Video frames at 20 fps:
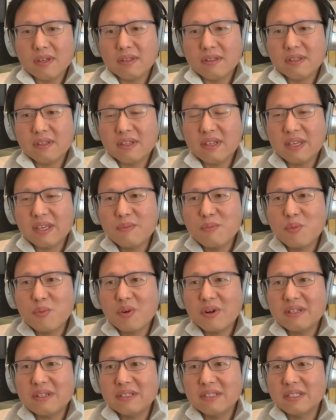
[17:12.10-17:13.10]
The
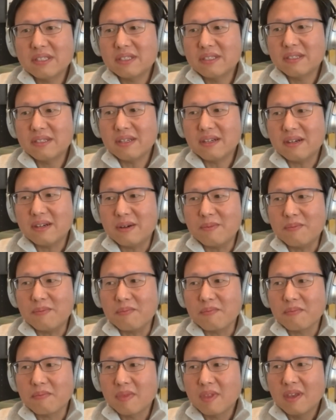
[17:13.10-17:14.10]
importance,
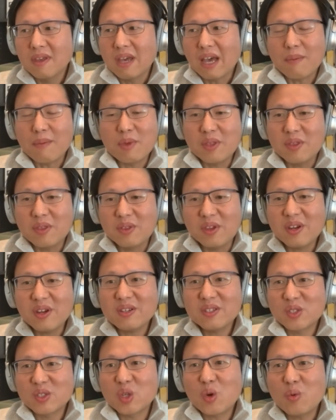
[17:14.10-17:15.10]
I mean, there are
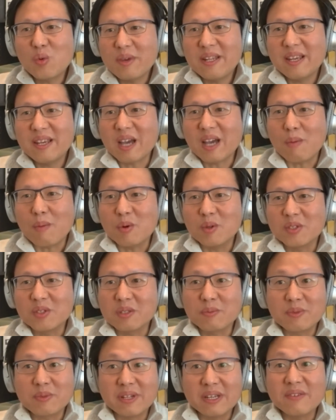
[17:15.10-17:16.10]
so many composers
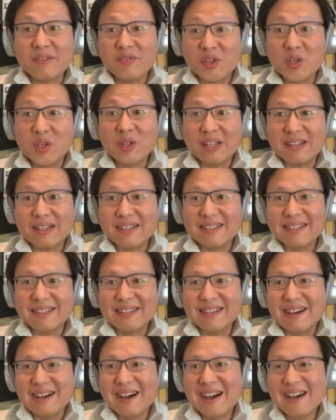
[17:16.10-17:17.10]
play viola.
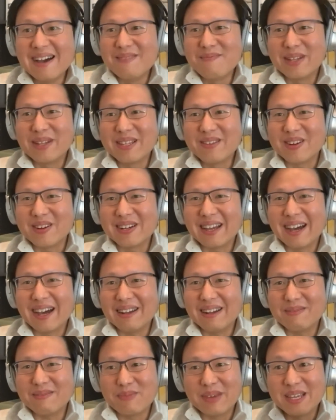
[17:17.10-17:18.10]
Believe it or
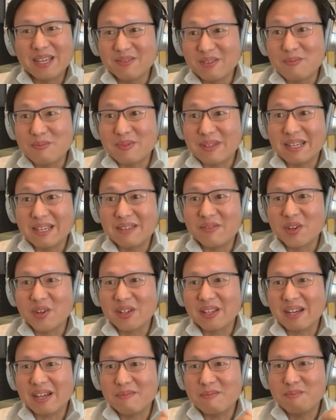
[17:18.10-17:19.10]
not, Beethoven played
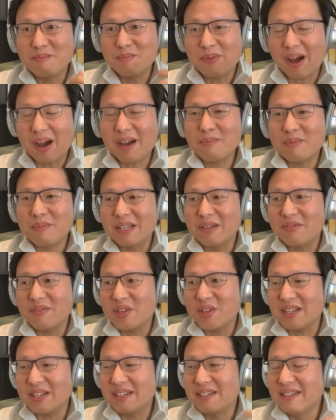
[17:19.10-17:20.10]
viola, Bach played
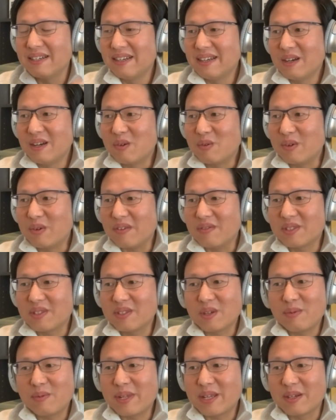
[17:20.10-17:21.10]
viola. We have
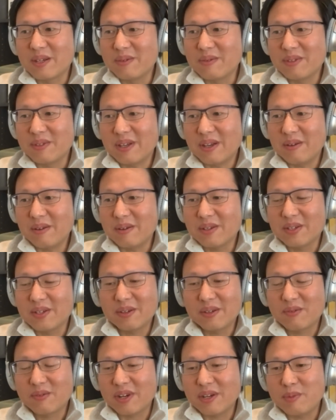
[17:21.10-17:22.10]
so many
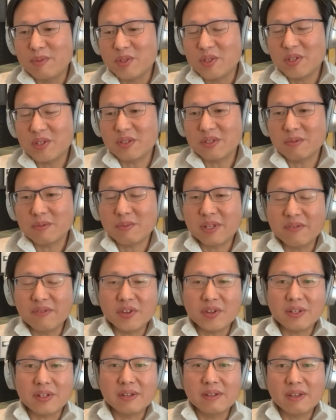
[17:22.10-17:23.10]
great musicians play
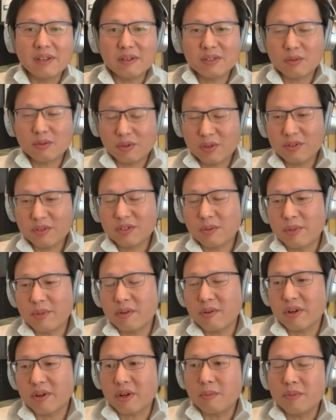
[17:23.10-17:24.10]
viola, so many
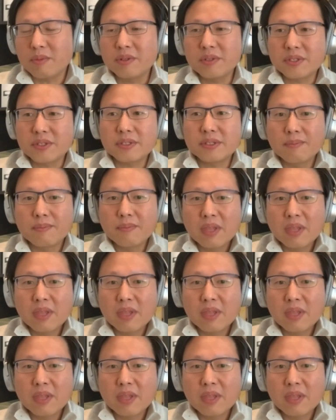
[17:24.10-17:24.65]
great composers.